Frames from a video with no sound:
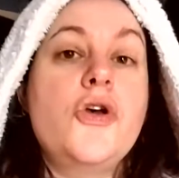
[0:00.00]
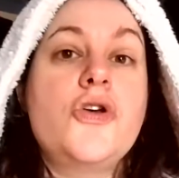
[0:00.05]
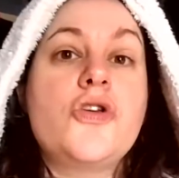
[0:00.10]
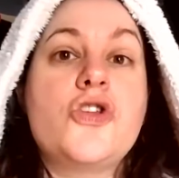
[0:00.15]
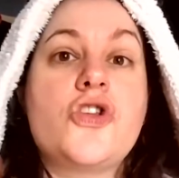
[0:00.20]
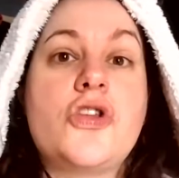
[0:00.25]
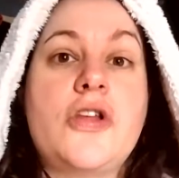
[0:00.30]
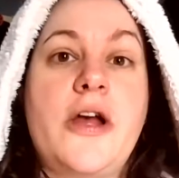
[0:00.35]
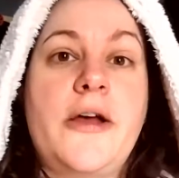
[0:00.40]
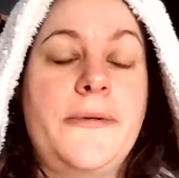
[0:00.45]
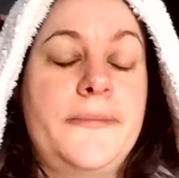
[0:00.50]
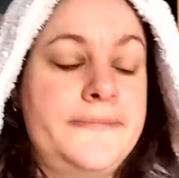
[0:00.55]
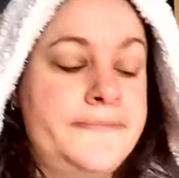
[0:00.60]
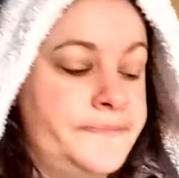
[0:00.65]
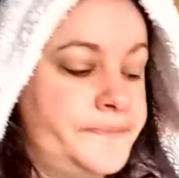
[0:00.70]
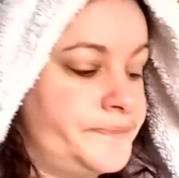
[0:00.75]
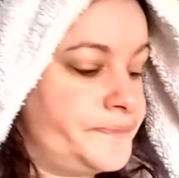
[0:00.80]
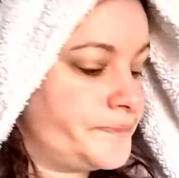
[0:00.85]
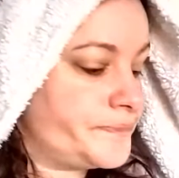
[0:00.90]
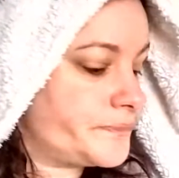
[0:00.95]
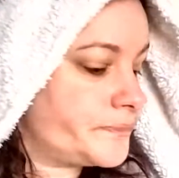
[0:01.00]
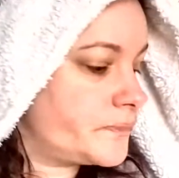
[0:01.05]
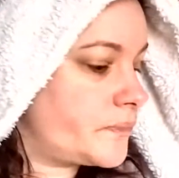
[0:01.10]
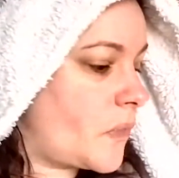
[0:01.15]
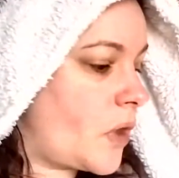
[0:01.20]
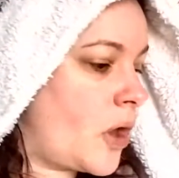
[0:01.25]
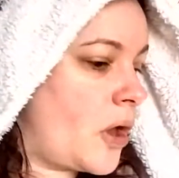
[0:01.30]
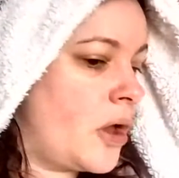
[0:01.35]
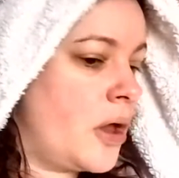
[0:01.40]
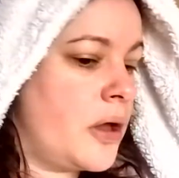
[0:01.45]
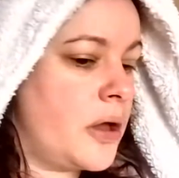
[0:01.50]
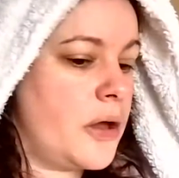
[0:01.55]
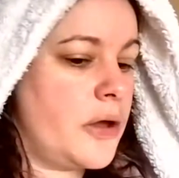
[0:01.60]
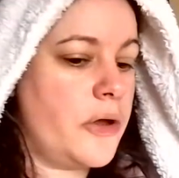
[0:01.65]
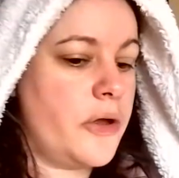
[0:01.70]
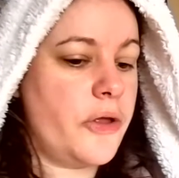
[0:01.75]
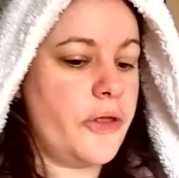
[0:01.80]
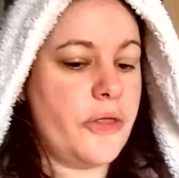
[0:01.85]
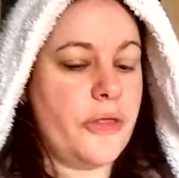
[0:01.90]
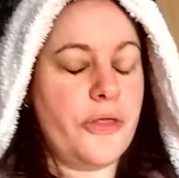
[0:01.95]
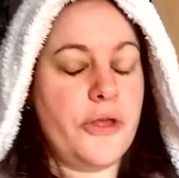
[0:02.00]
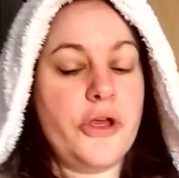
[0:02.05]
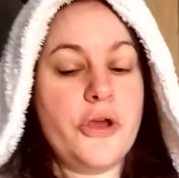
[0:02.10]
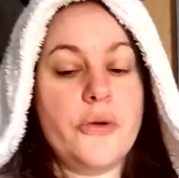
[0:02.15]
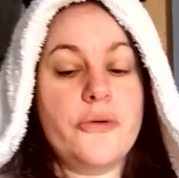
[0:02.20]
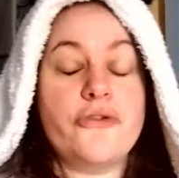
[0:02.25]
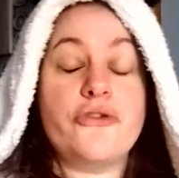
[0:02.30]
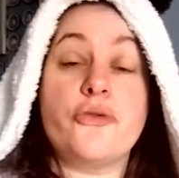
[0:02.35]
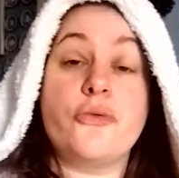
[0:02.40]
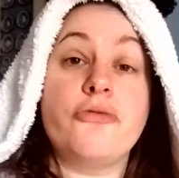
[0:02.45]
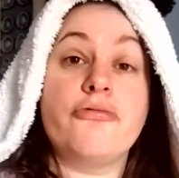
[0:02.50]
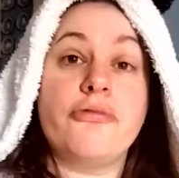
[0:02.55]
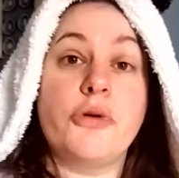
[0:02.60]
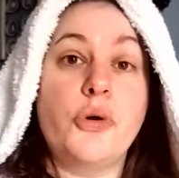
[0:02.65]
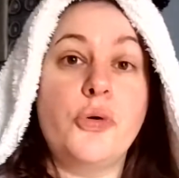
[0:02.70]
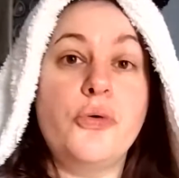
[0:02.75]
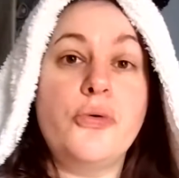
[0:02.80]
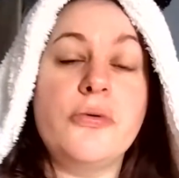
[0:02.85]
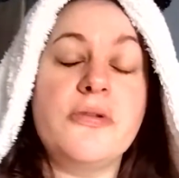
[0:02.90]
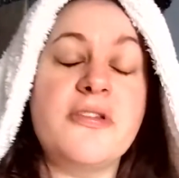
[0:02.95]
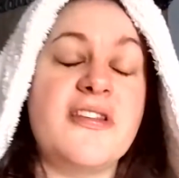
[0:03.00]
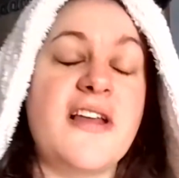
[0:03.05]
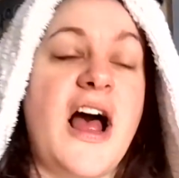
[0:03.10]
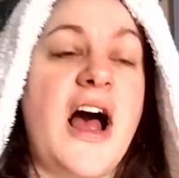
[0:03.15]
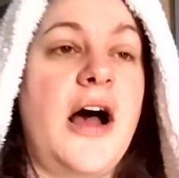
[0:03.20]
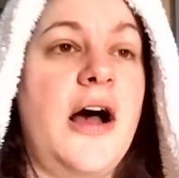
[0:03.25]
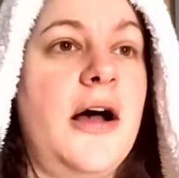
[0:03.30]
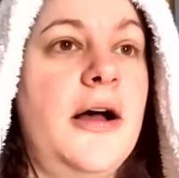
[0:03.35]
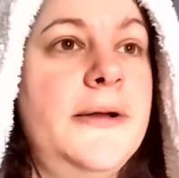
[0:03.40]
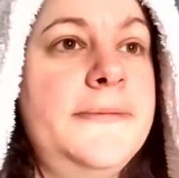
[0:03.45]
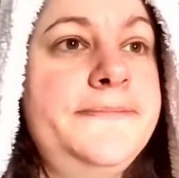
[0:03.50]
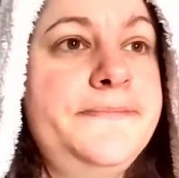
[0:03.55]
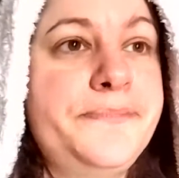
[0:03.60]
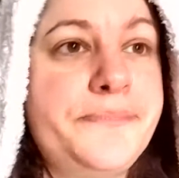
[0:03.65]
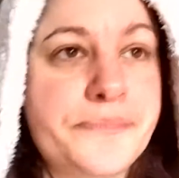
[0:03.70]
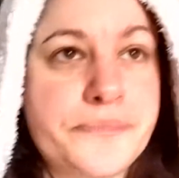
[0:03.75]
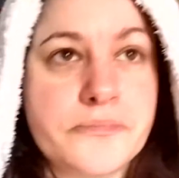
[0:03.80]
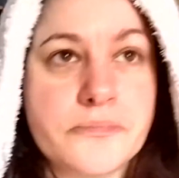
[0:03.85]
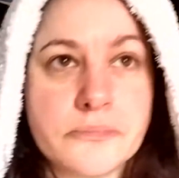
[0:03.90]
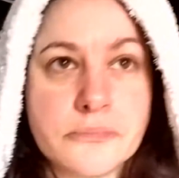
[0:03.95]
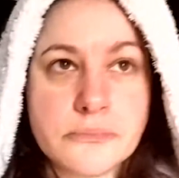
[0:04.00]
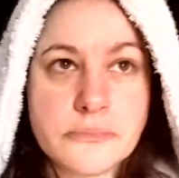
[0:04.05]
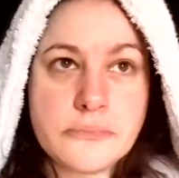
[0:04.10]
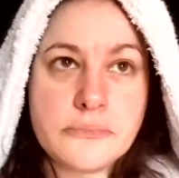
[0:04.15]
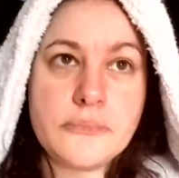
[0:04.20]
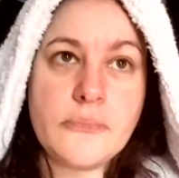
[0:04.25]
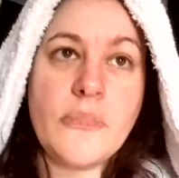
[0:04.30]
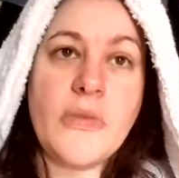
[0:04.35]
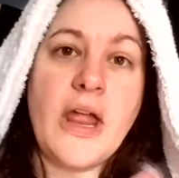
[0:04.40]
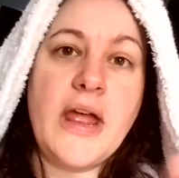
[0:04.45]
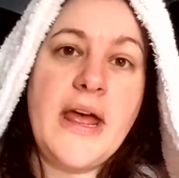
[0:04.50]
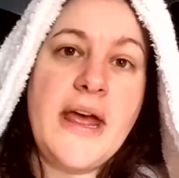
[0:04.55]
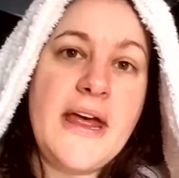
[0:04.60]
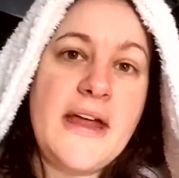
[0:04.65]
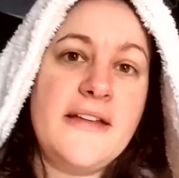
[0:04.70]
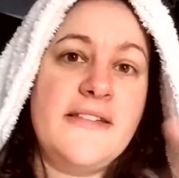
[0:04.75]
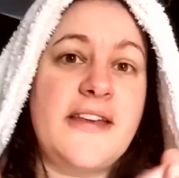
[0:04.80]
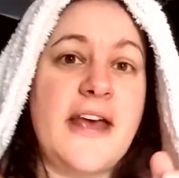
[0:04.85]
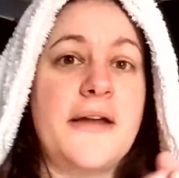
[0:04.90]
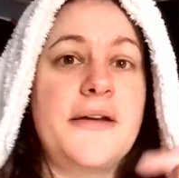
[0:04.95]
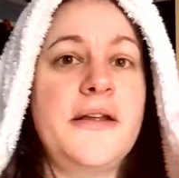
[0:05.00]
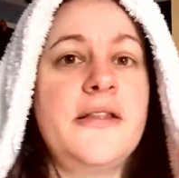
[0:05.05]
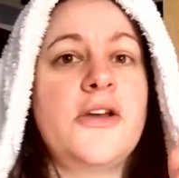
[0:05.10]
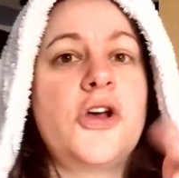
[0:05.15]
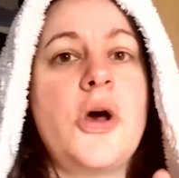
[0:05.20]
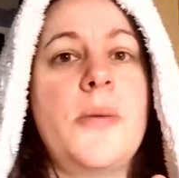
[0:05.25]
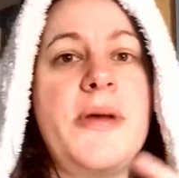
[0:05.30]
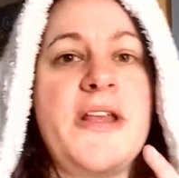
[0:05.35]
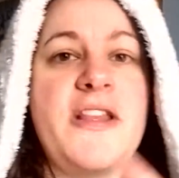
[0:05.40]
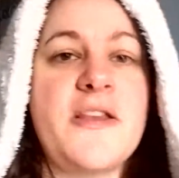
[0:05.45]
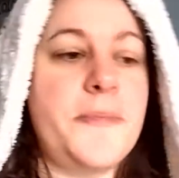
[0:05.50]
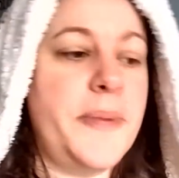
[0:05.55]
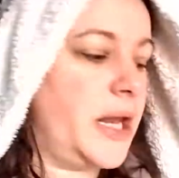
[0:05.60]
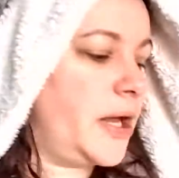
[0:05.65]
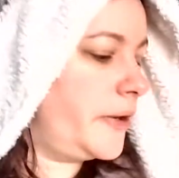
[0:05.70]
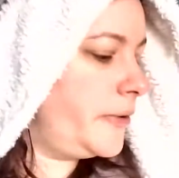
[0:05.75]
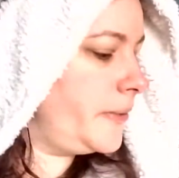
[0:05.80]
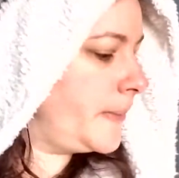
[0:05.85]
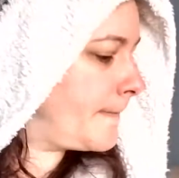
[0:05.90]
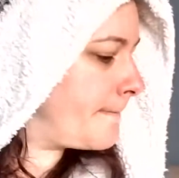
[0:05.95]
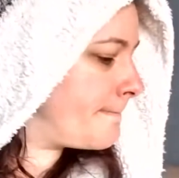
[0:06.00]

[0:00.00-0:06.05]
So, the usual rules are down in the comments below,